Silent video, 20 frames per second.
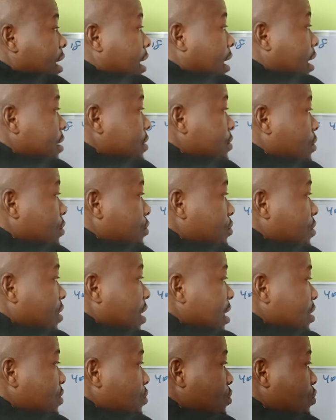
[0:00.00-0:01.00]
Let's go to
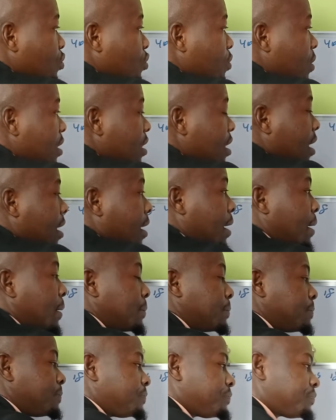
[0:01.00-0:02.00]
things to do with,
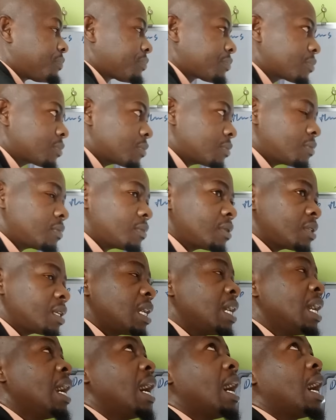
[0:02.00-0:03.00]

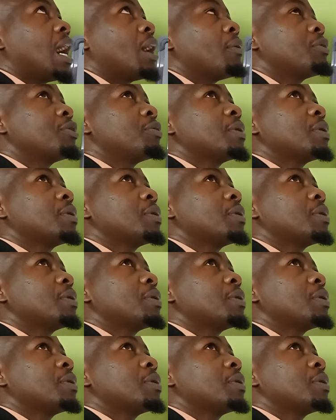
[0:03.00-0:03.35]
what